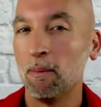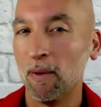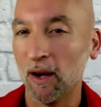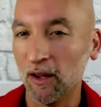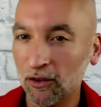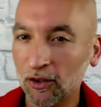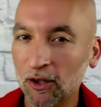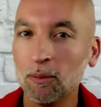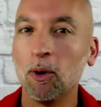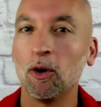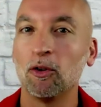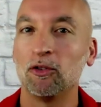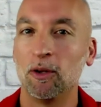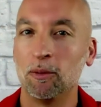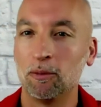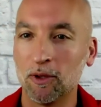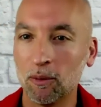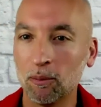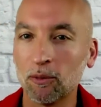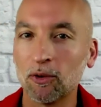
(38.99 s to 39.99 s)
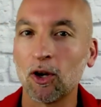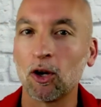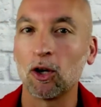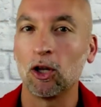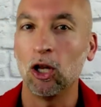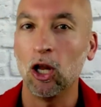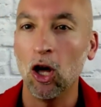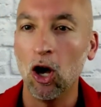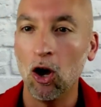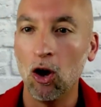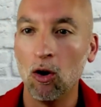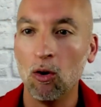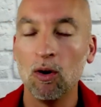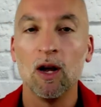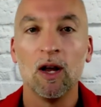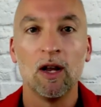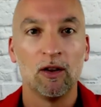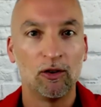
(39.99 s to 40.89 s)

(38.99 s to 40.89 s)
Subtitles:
My SIBO symptoms are low.